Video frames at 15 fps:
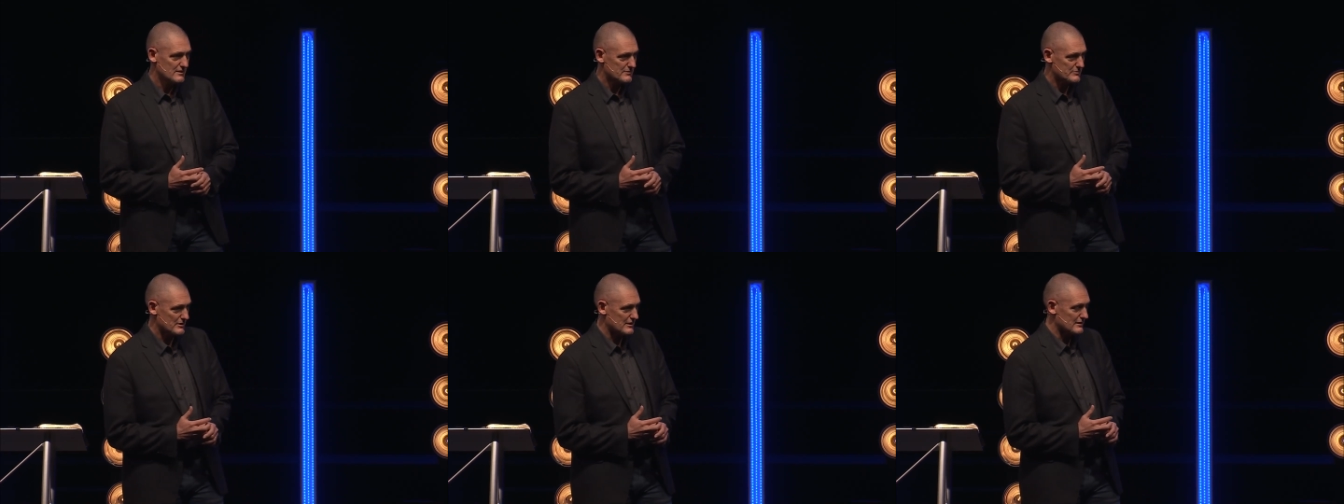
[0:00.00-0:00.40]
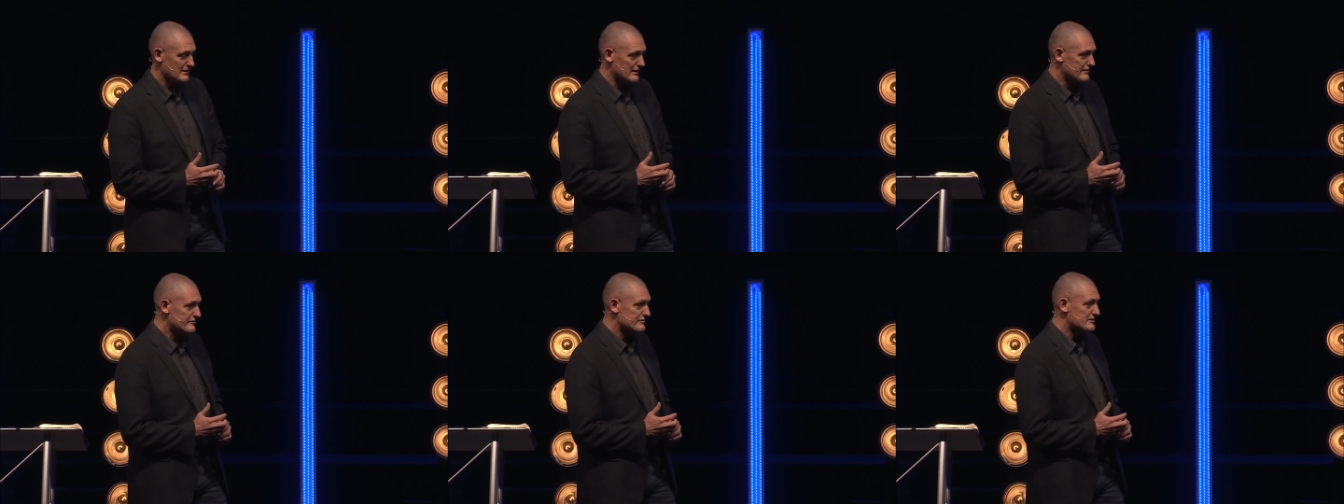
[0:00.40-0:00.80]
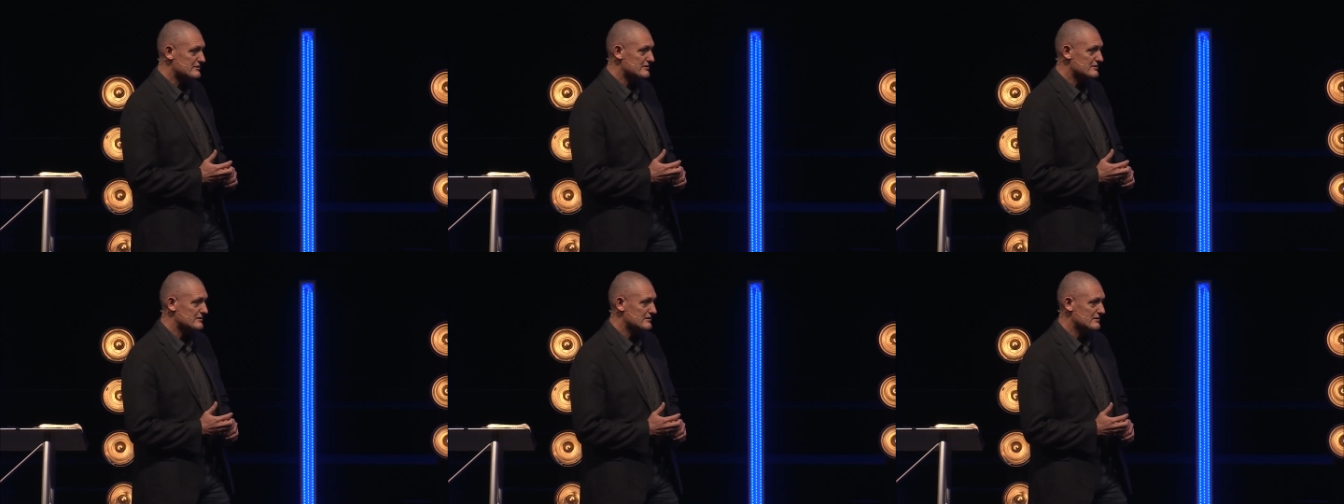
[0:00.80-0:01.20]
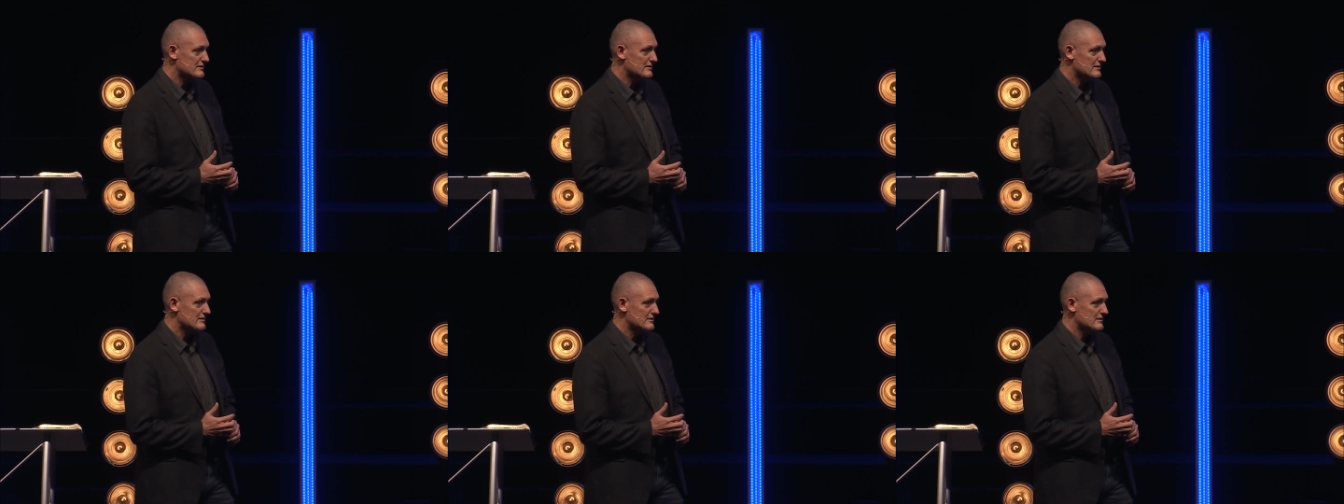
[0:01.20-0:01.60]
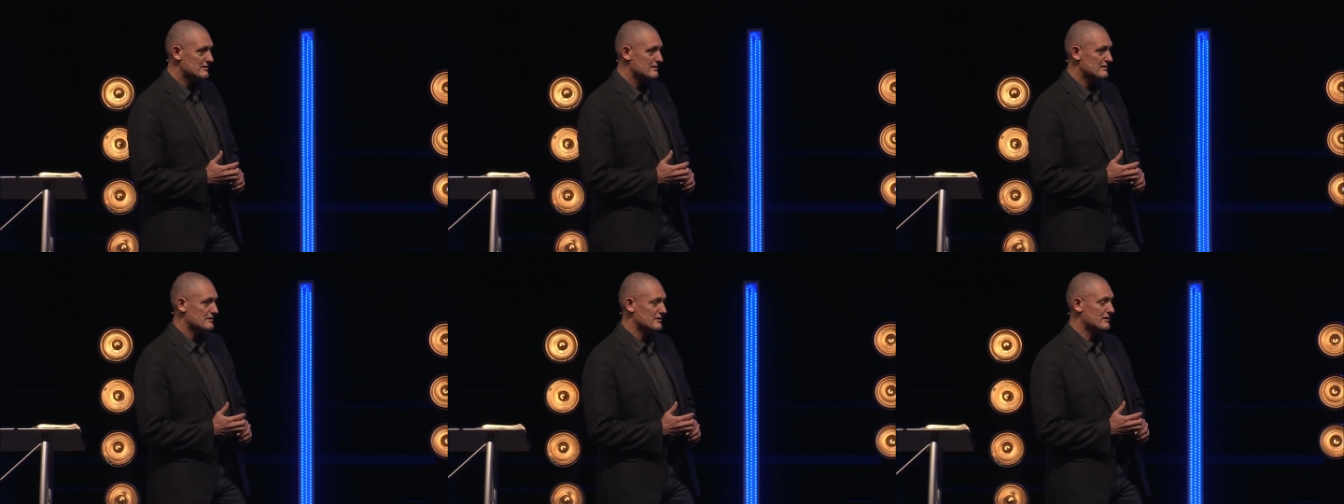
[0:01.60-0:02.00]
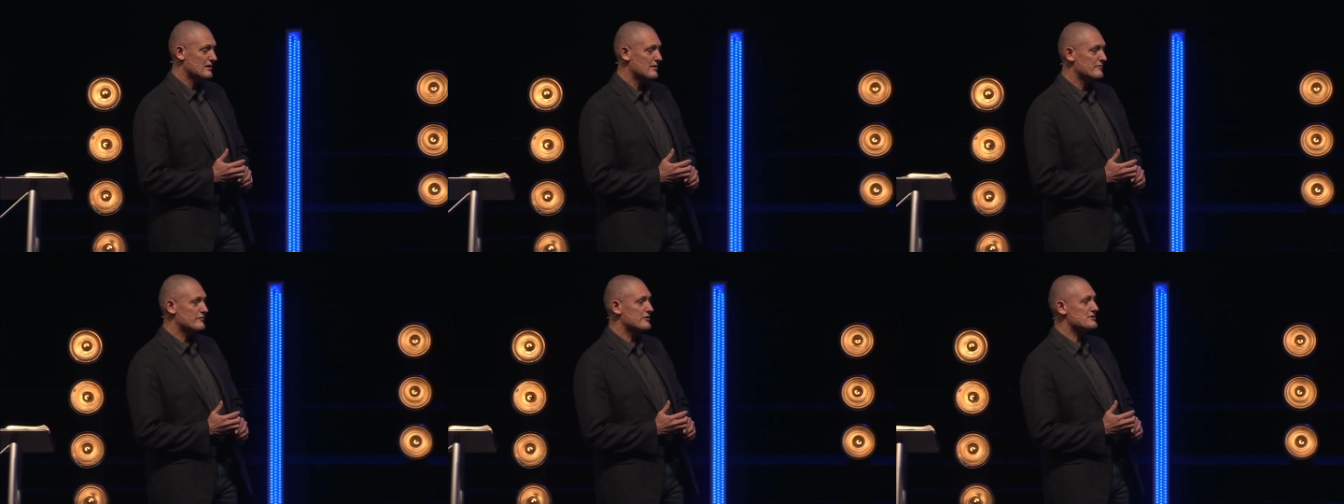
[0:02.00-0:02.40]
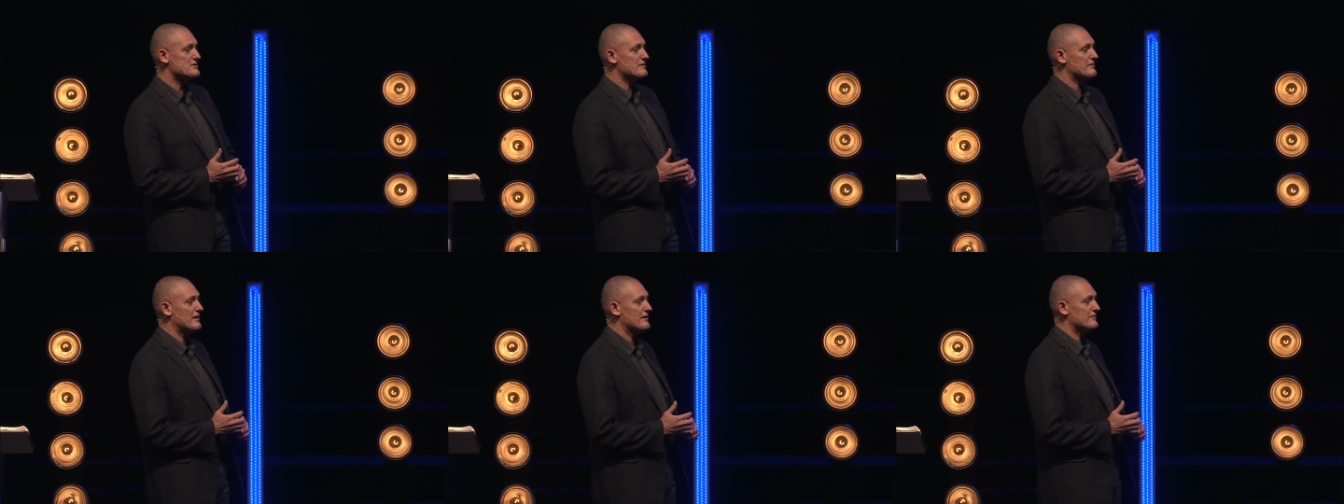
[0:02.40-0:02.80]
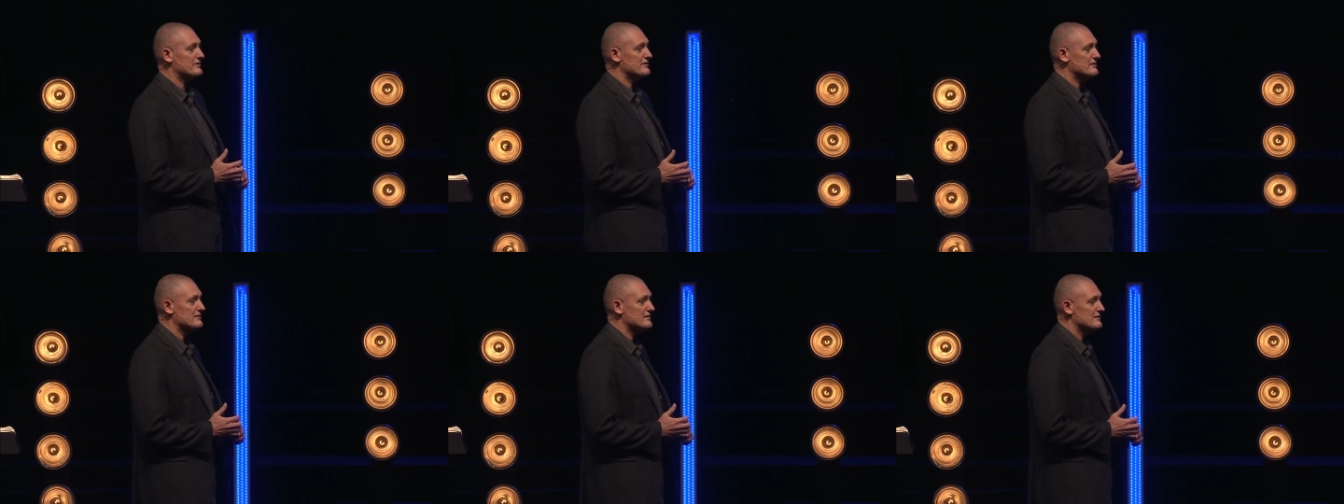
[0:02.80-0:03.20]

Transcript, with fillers: but he left the comforts of heaven?